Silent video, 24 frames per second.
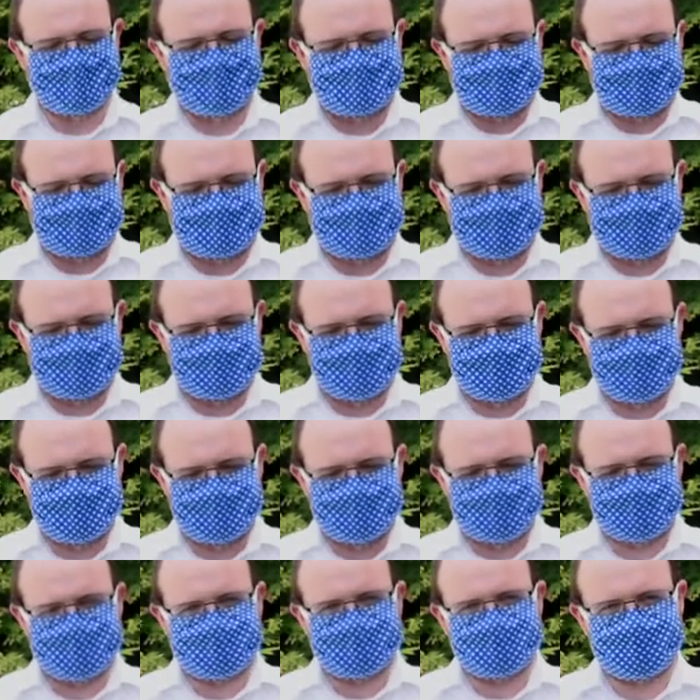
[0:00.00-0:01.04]
and it
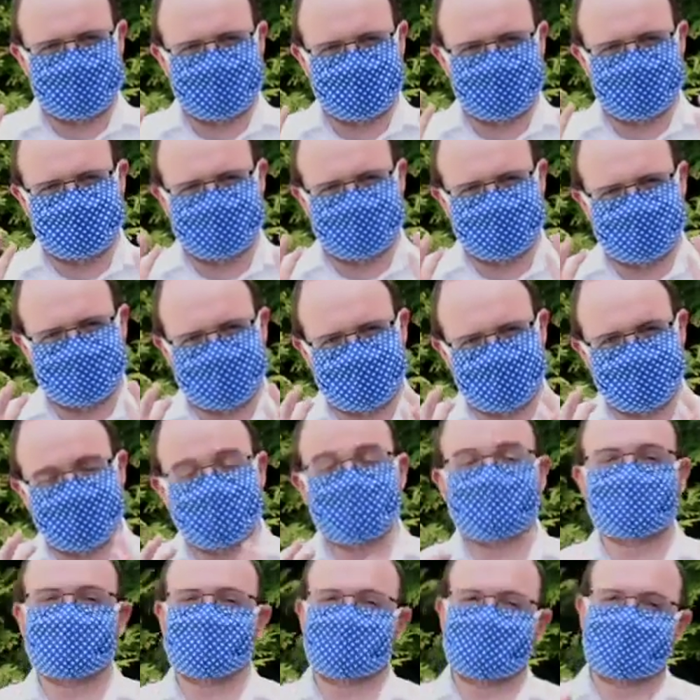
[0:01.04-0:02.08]
tries to push
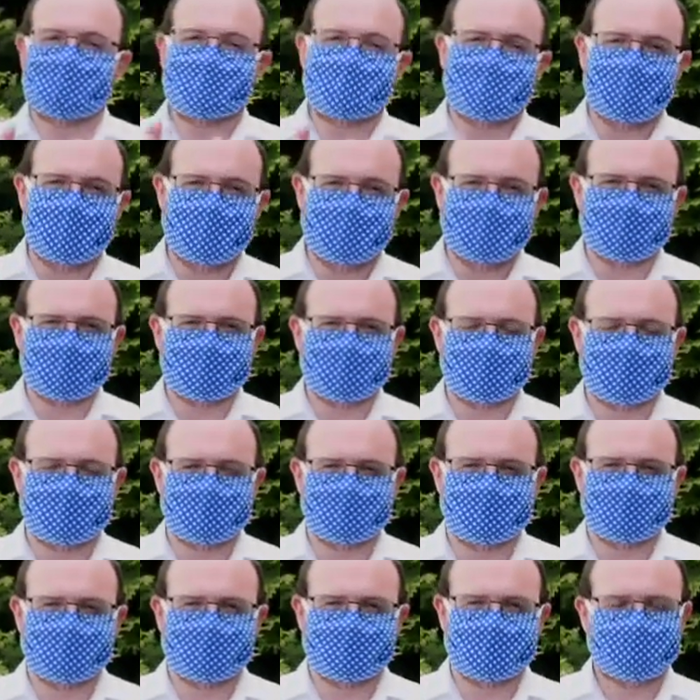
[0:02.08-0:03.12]
together, but it can't.
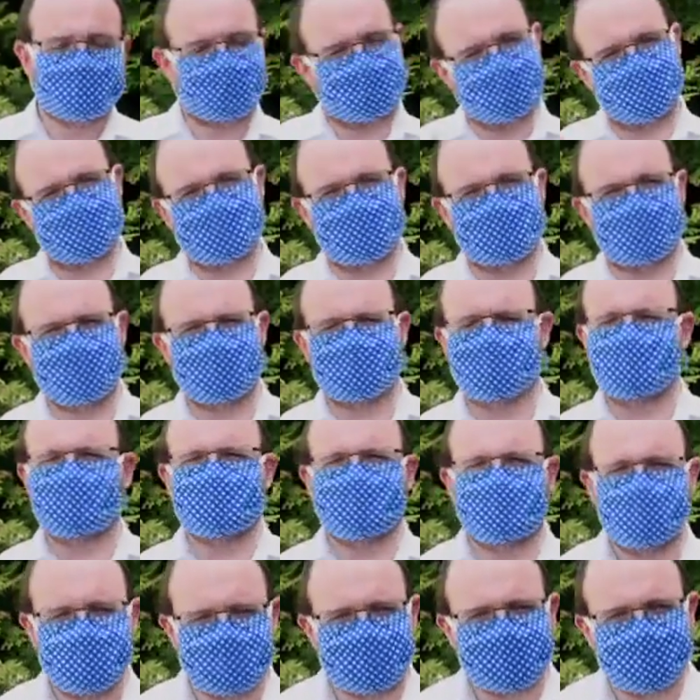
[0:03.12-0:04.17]
Very sad. Why
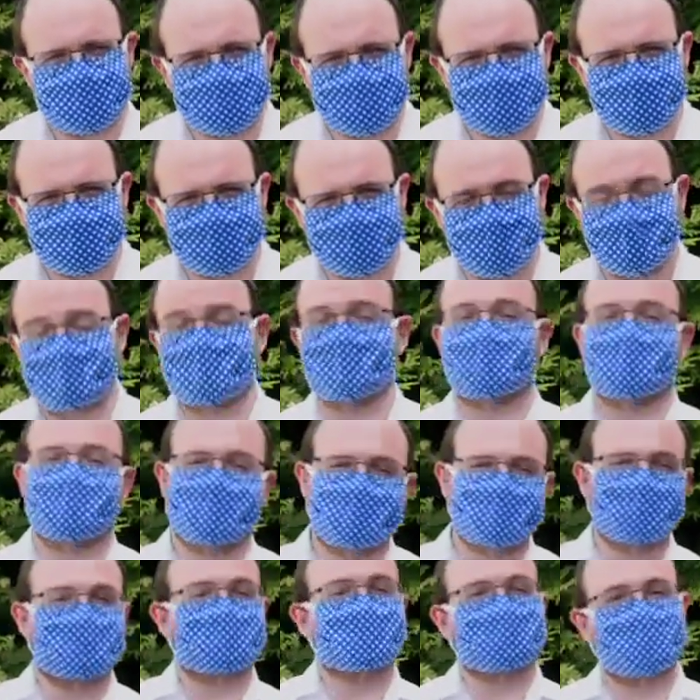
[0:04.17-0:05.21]
can't it?
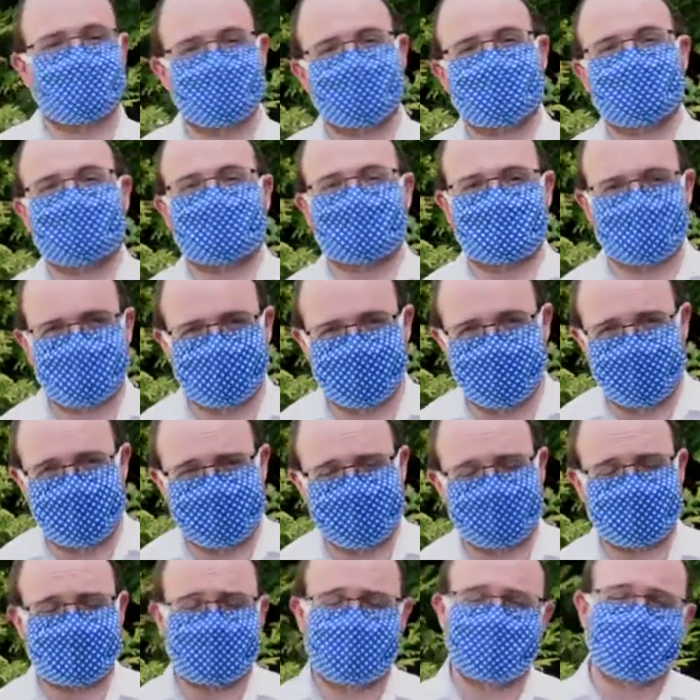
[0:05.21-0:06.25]
Because there's something
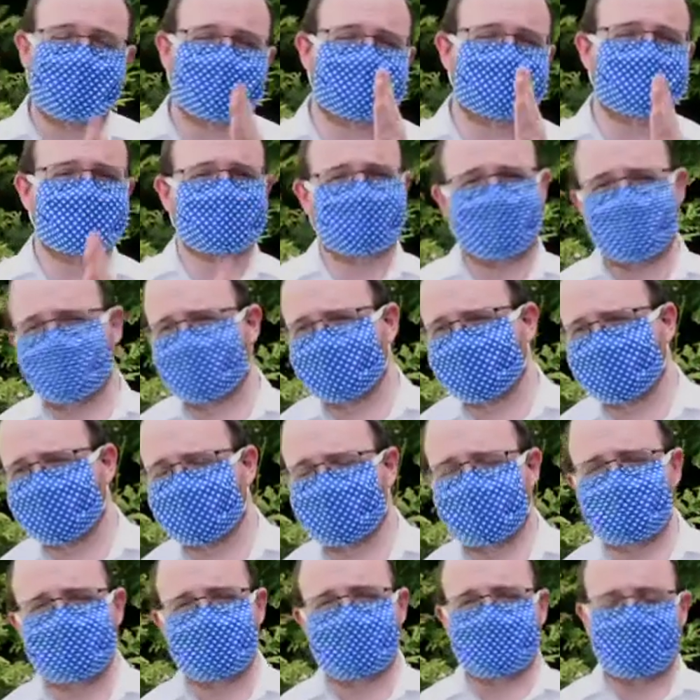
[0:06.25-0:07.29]
dividing. Now that divider can
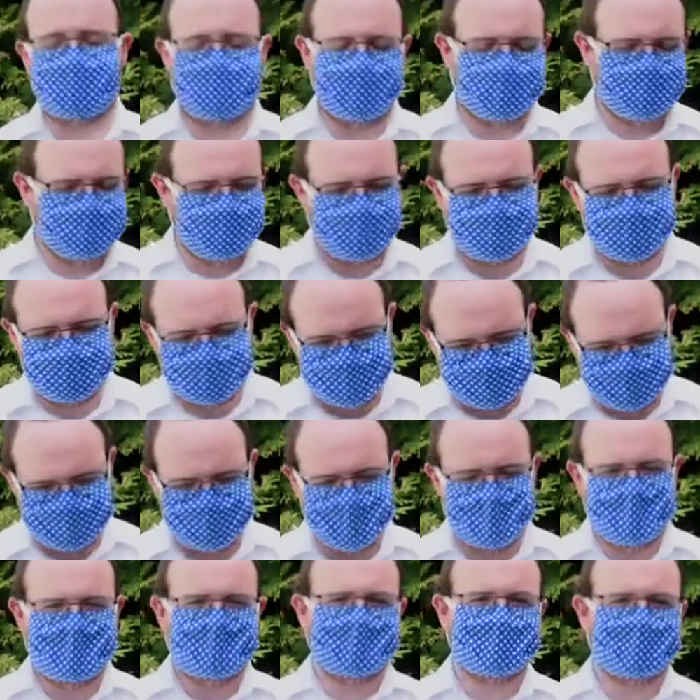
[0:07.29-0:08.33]
be made out of plastic,
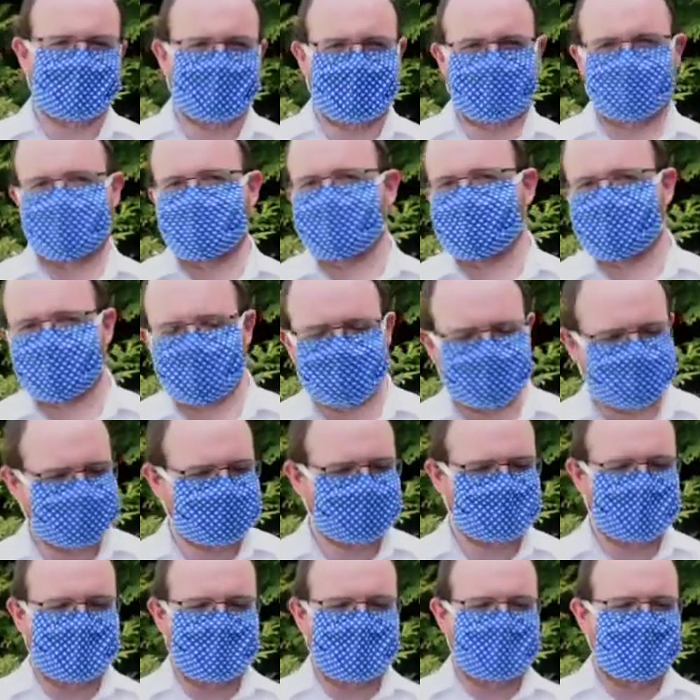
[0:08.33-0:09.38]
glass,
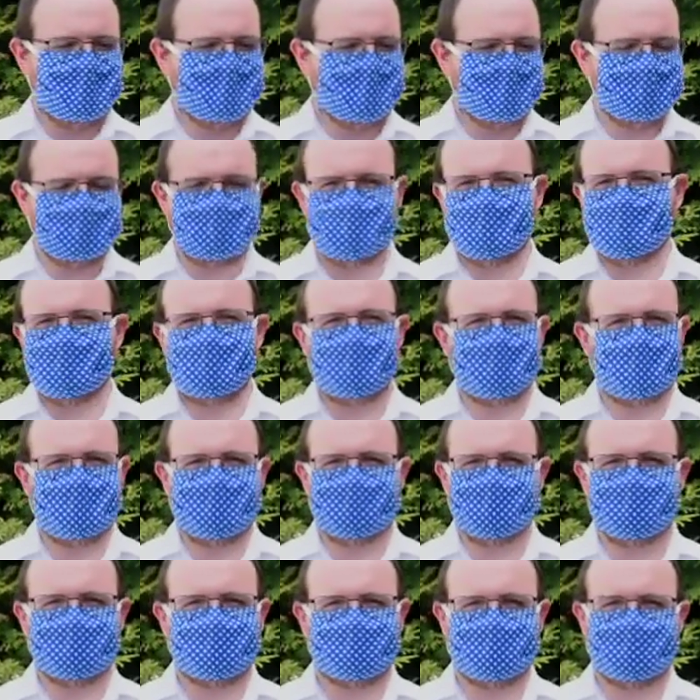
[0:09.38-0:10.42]
it can be made
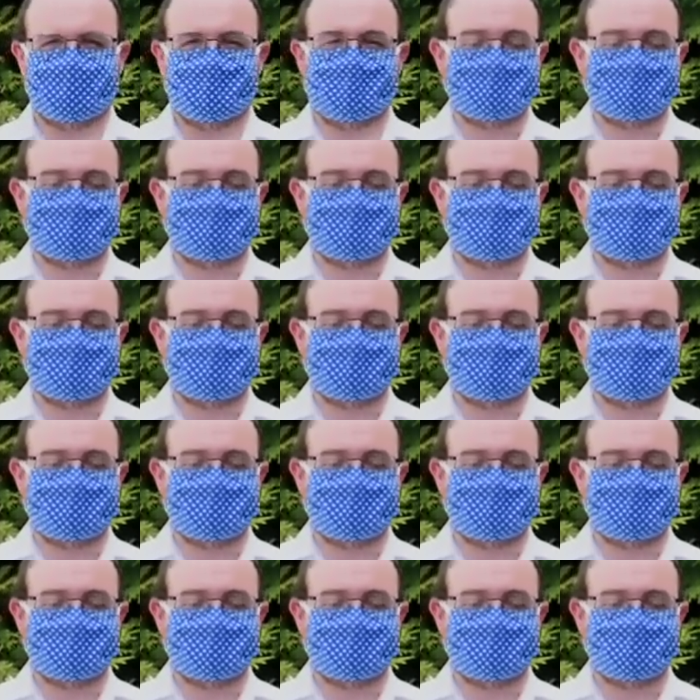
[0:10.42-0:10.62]
out of